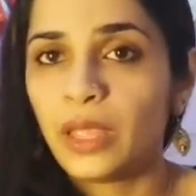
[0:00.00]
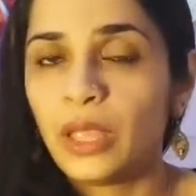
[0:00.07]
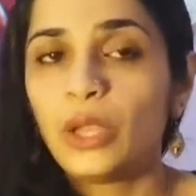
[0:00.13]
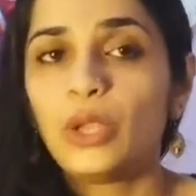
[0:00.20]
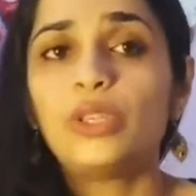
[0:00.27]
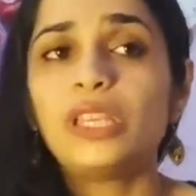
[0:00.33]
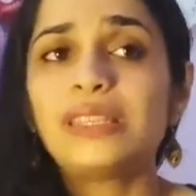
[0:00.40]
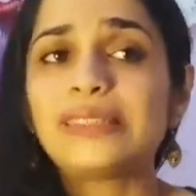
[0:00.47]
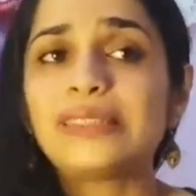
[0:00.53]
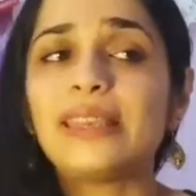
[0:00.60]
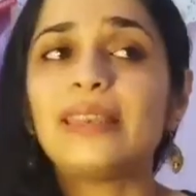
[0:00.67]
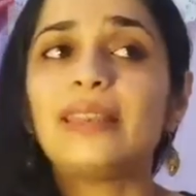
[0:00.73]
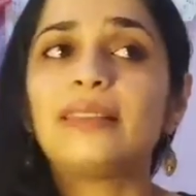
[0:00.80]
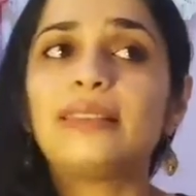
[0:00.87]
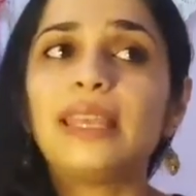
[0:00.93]
you just
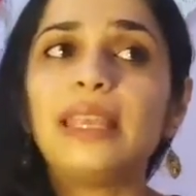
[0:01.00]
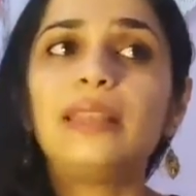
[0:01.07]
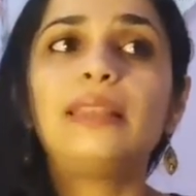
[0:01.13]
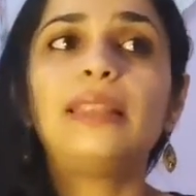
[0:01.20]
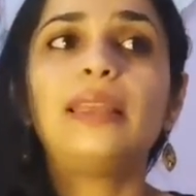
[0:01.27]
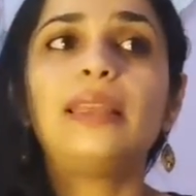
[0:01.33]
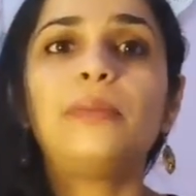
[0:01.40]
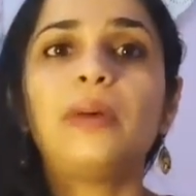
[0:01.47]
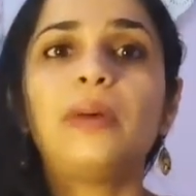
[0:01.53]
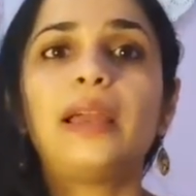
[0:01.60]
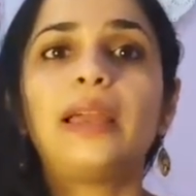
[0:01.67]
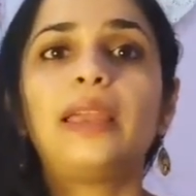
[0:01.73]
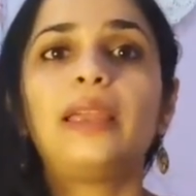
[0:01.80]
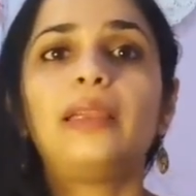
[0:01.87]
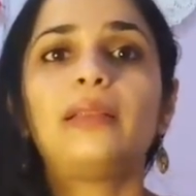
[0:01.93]
entertain them
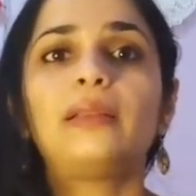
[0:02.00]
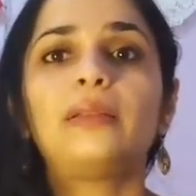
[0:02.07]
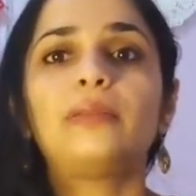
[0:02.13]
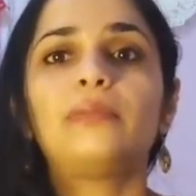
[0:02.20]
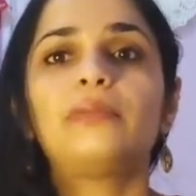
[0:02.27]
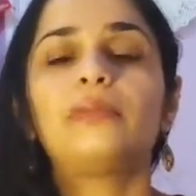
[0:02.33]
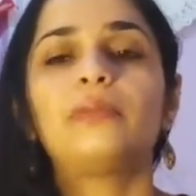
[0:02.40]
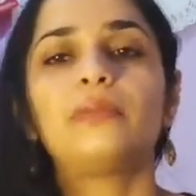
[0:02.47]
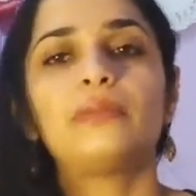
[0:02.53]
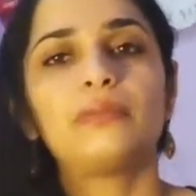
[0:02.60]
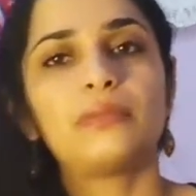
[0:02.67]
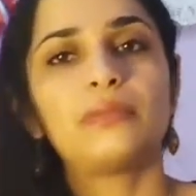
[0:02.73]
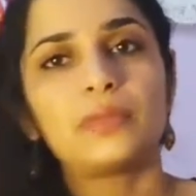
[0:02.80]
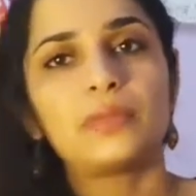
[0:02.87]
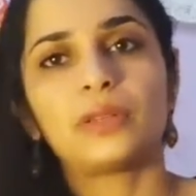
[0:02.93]
by
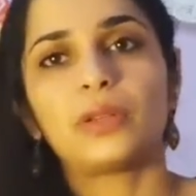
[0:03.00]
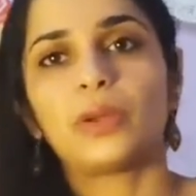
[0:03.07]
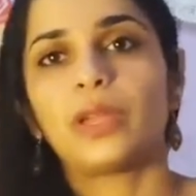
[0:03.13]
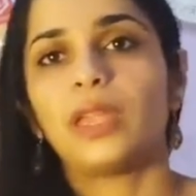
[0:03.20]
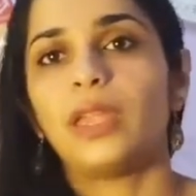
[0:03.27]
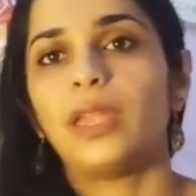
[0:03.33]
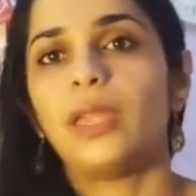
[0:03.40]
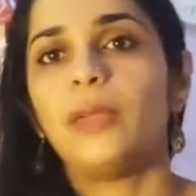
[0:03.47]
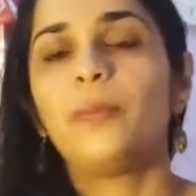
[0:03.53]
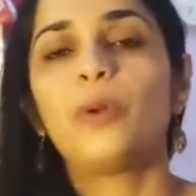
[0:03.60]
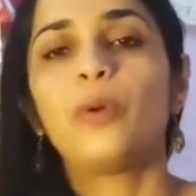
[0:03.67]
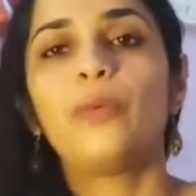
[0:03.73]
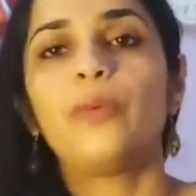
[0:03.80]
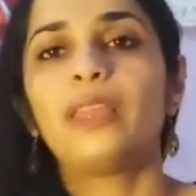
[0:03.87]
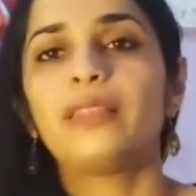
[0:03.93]

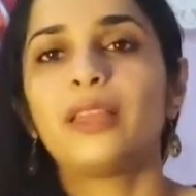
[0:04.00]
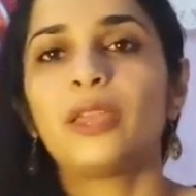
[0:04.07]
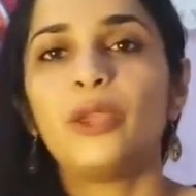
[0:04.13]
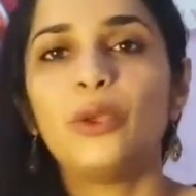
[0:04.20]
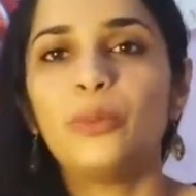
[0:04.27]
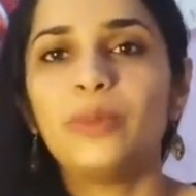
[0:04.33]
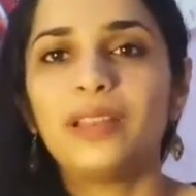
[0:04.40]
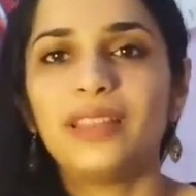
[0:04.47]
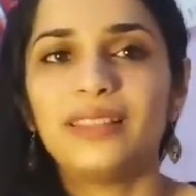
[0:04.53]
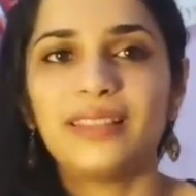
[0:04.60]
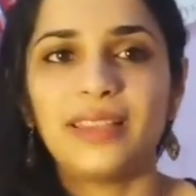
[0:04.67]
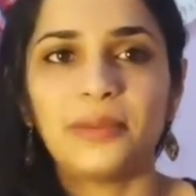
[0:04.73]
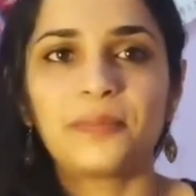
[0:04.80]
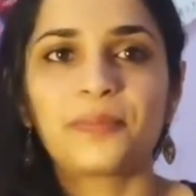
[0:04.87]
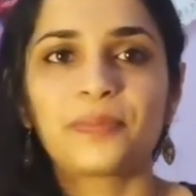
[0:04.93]
improving the humor in
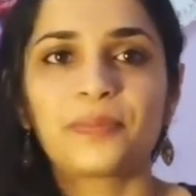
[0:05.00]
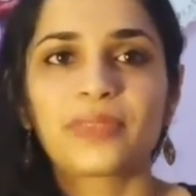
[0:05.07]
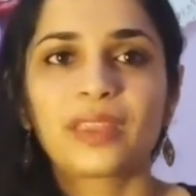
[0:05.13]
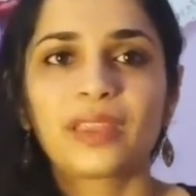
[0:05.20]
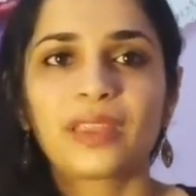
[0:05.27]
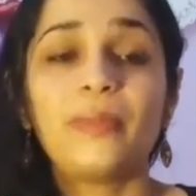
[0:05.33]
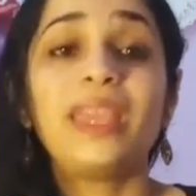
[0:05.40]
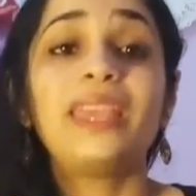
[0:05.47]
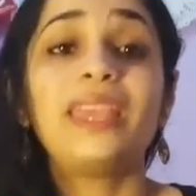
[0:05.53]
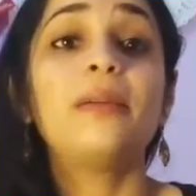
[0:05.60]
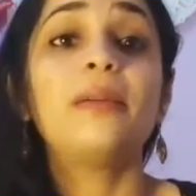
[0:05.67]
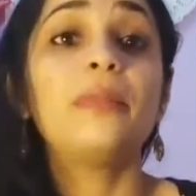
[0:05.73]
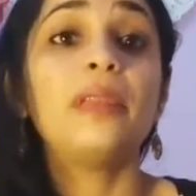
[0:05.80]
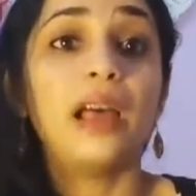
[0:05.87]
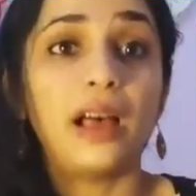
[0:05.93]
them, make
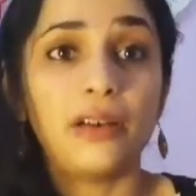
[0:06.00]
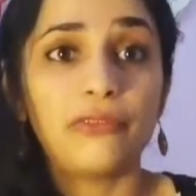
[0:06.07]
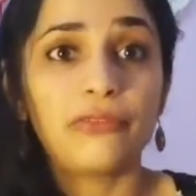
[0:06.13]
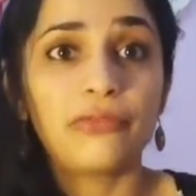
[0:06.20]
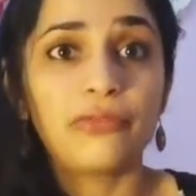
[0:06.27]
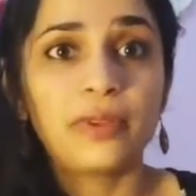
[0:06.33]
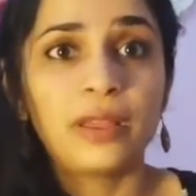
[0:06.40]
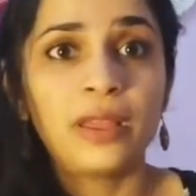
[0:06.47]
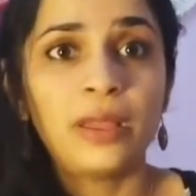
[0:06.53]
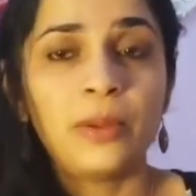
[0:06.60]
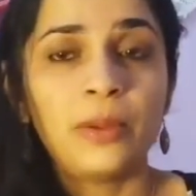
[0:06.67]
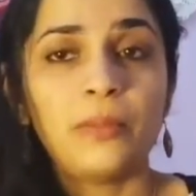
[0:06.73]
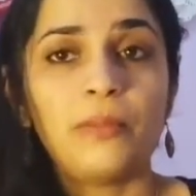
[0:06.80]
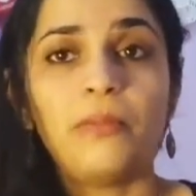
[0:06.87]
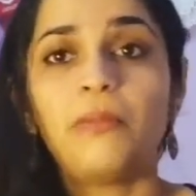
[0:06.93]
them laugh,
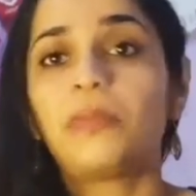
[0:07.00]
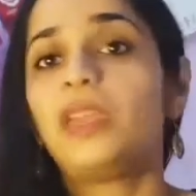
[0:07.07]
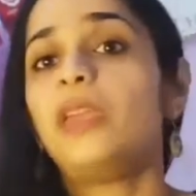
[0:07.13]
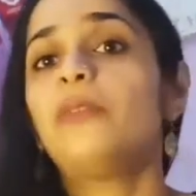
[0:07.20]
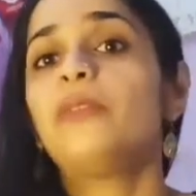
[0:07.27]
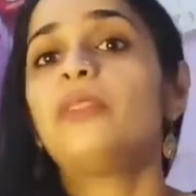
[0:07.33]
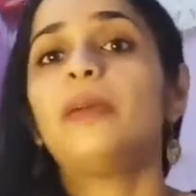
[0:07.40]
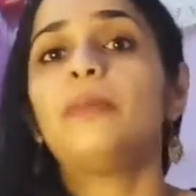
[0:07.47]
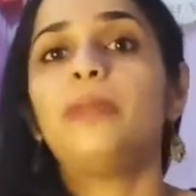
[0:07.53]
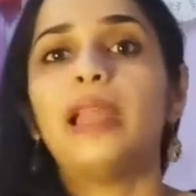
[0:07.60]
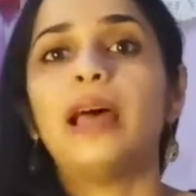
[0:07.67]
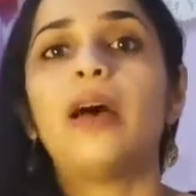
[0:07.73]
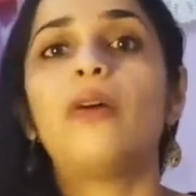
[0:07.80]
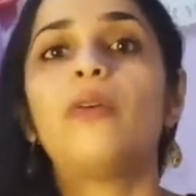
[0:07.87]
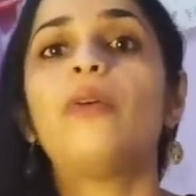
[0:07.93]
give them
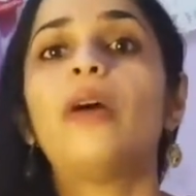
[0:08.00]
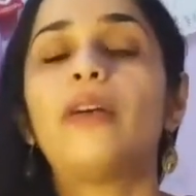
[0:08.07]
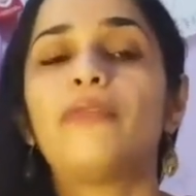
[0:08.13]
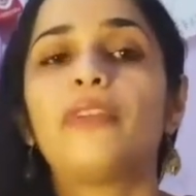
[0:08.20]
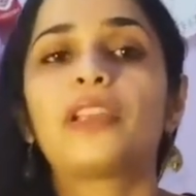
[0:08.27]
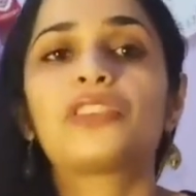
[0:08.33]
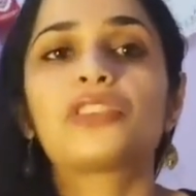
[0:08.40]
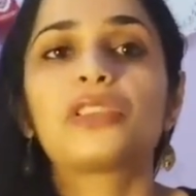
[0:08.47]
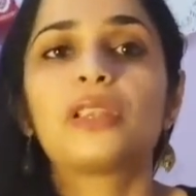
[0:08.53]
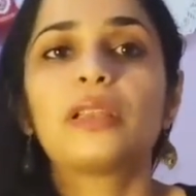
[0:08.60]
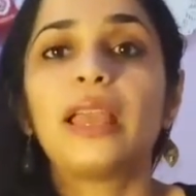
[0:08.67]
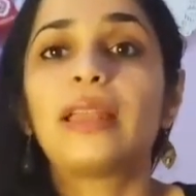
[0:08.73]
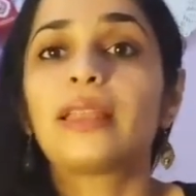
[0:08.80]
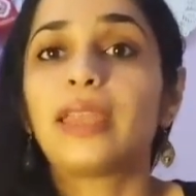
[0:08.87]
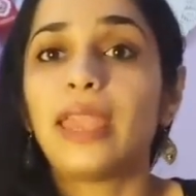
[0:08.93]
love, affection,
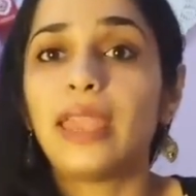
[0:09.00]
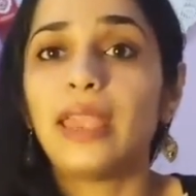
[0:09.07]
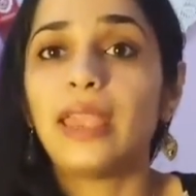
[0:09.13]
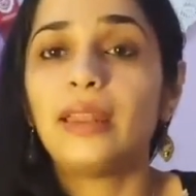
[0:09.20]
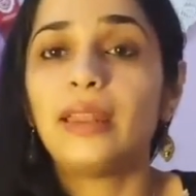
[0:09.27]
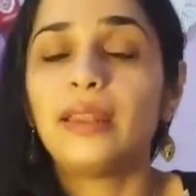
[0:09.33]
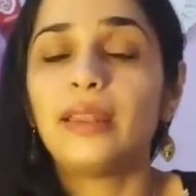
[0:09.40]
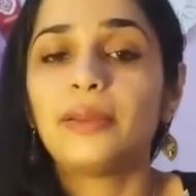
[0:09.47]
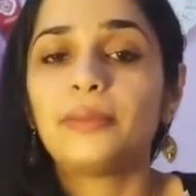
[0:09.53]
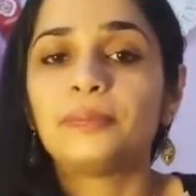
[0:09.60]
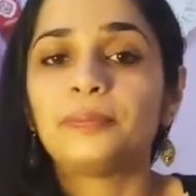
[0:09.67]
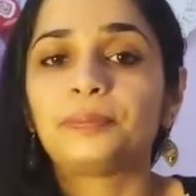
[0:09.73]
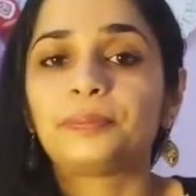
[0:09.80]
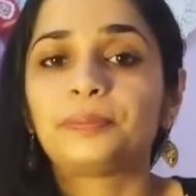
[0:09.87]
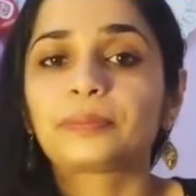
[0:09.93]
and care,
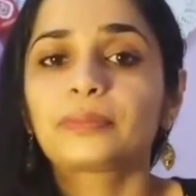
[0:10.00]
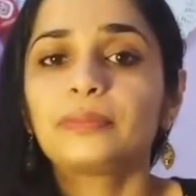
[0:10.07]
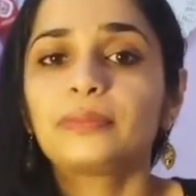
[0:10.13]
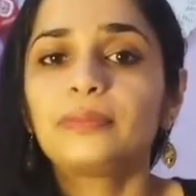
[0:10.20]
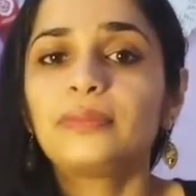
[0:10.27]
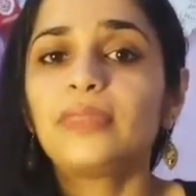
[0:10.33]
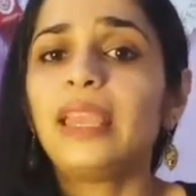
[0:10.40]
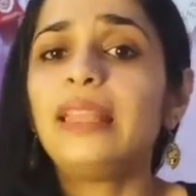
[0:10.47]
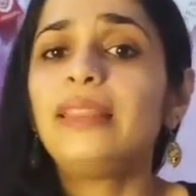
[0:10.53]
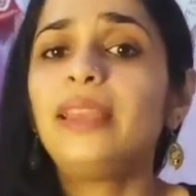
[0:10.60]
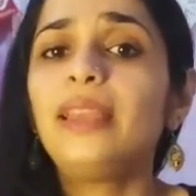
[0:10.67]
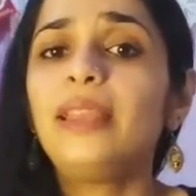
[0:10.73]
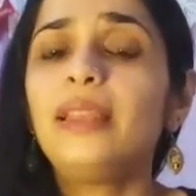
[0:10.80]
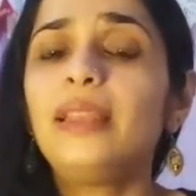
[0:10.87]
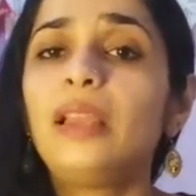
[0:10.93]
and
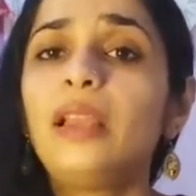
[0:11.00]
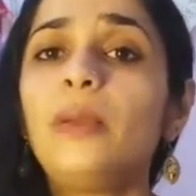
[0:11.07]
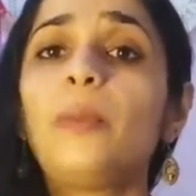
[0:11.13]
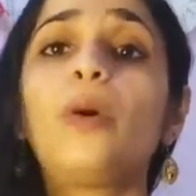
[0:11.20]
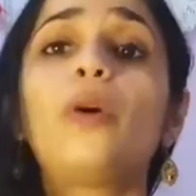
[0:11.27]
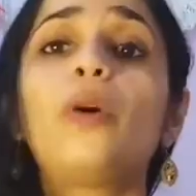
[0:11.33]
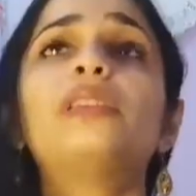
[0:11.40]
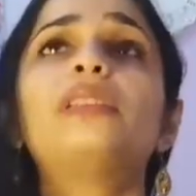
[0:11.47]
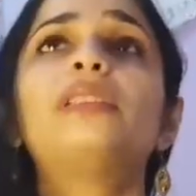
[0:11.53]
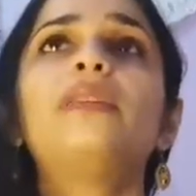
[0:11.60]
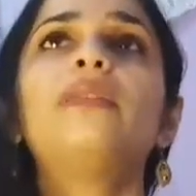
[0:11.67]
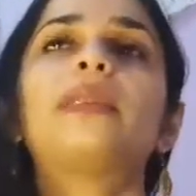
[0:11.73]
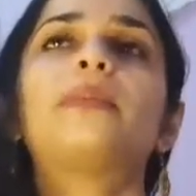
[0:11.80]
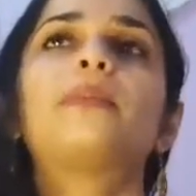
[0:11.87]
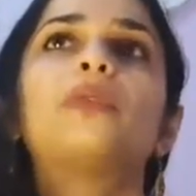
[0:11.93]
then positive
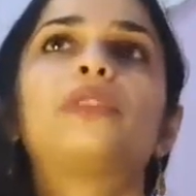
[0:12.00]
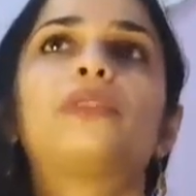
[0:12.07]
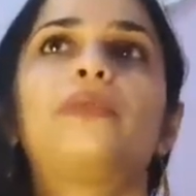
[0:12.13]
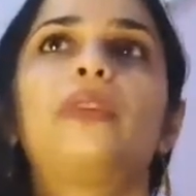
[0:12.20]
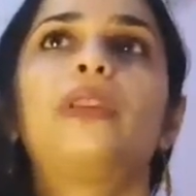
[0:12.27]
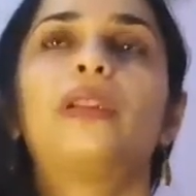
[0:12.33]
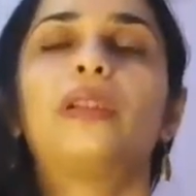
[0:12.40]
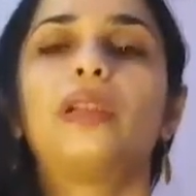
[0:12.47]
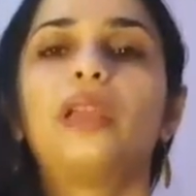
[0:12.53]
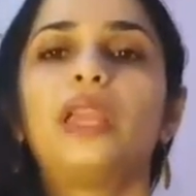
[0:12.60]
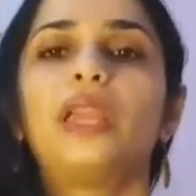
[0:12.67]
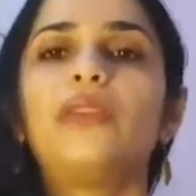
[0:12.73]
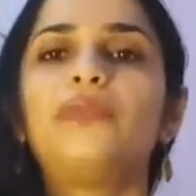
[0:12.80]
atmosphere. If